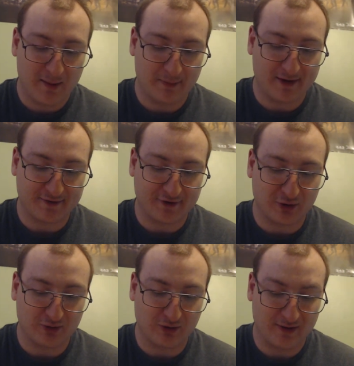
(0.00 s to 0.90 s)
because I
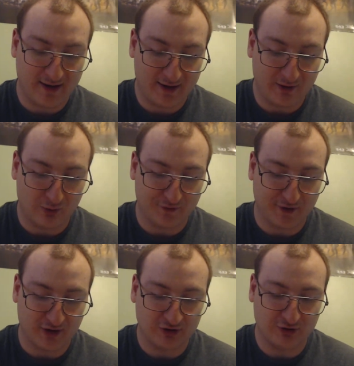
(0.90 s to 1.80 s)
know it holds a
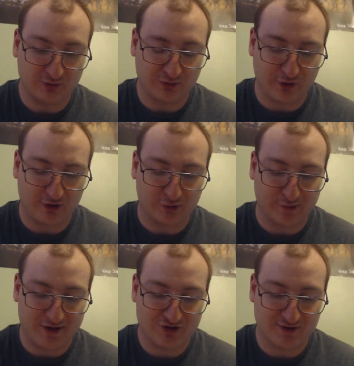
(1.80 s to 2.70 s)
clue to the
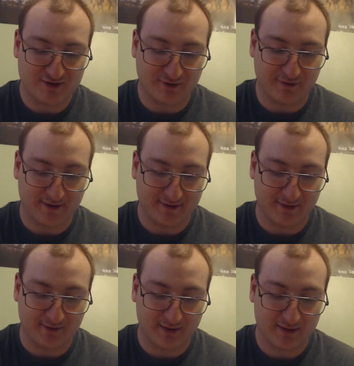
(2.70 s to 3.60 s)
location's
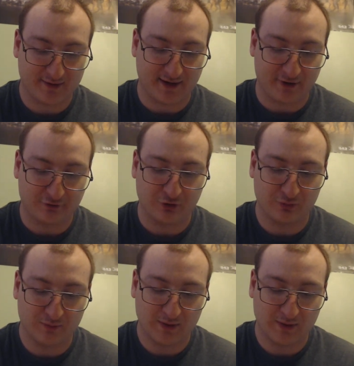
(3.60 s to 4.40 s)
devices, said Andrew.